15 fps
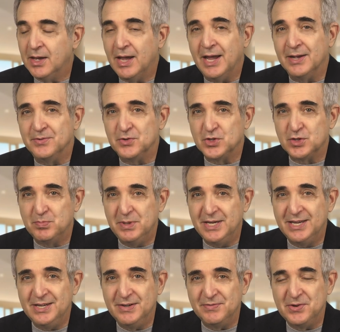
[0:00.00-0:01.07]
And
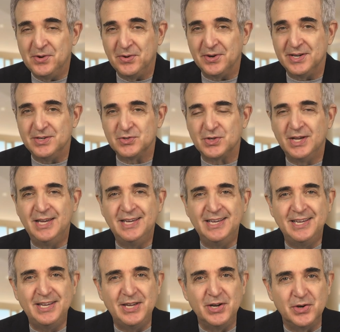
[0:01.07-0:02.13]
speaking of noise,
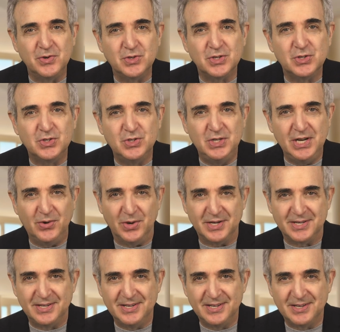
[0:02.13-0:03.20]
here's a
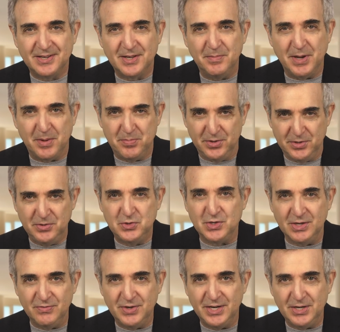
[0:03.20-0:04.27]
secret about
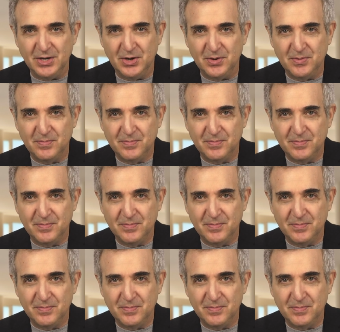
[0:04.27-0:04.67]
producing video.